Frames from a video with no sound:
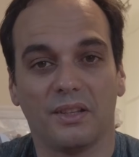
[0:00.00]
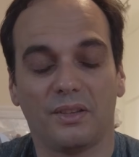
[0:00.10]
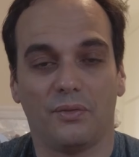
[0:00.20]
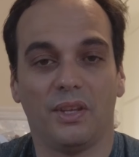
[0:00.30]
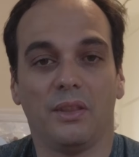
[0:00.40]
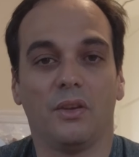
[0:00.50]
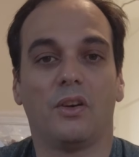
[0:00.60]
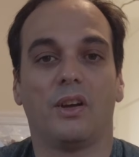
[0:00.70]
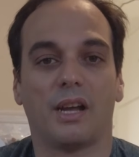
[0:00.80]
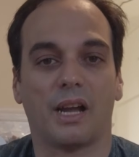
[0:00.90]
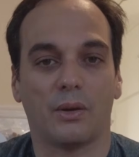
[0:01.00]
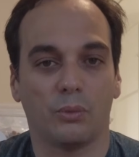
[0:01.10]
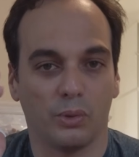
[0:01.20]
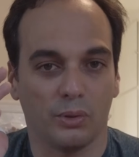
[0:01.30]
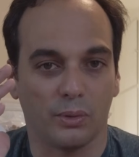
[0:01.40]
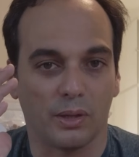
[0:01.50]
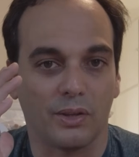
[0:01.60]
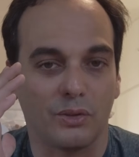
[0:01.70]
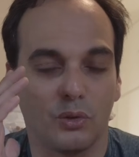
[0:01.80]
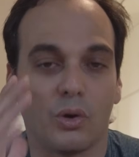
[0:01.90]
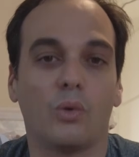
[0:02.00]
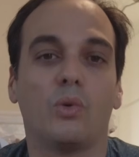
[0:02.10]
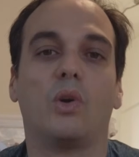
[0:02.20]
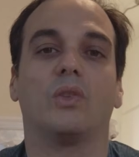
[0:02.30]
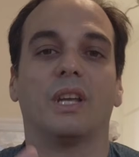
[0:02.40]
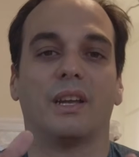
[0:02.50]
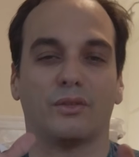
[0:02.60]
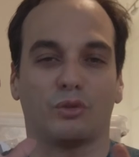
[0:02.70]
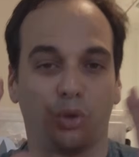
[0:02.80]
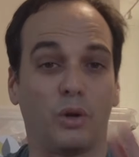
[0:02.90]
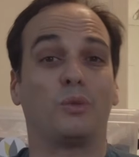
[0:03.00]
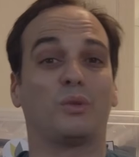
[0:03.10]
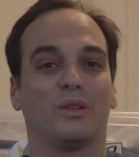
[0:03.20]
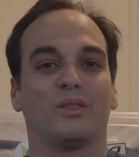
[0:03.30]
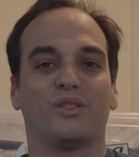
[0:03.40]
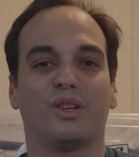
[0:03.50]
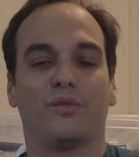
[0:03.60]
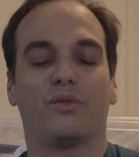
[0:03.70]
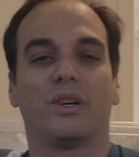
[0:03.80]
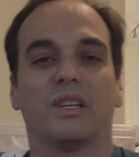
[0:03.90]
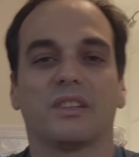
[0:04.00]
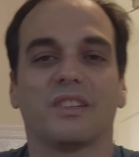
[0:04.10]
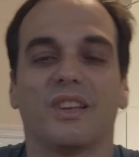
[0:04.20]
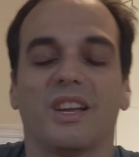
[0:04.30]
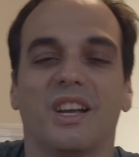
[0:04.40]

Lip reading: this video. I will go on a totally different